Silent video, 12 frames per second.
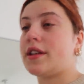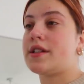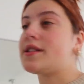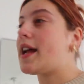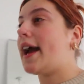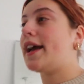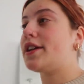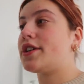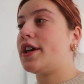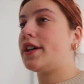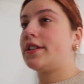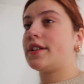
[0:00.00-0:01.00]
the estate
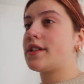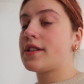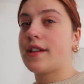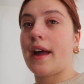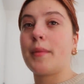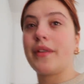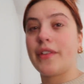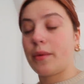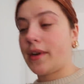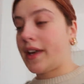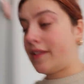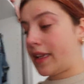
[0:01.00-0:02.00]
agents that I'm
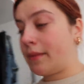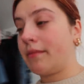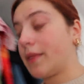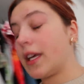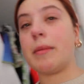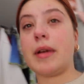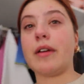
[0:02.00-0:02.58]
moving with, I'm gonna be